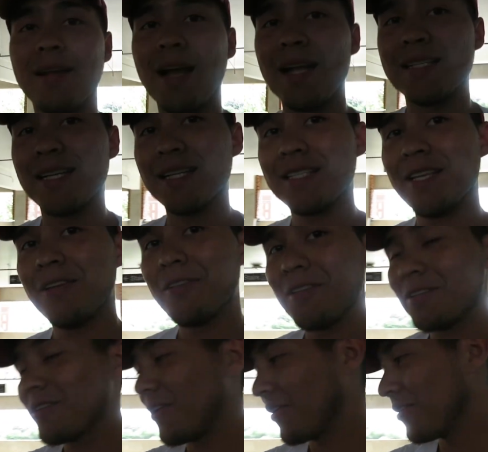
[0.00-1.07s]
guys, I can tell you
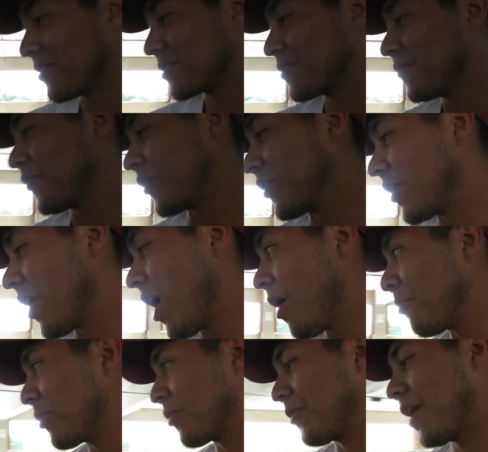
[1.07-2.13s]
this car looks
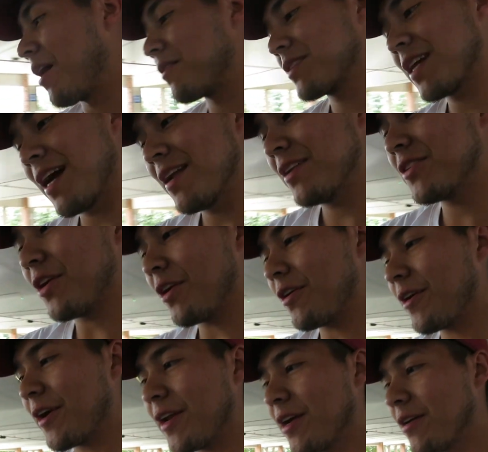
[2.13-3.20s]
phenomenal now. It's kind of dirty
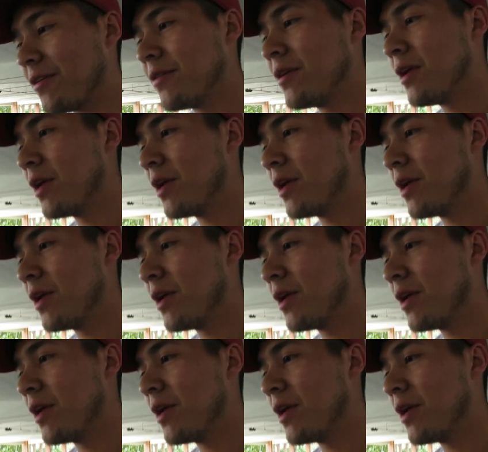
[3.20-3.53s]
right now,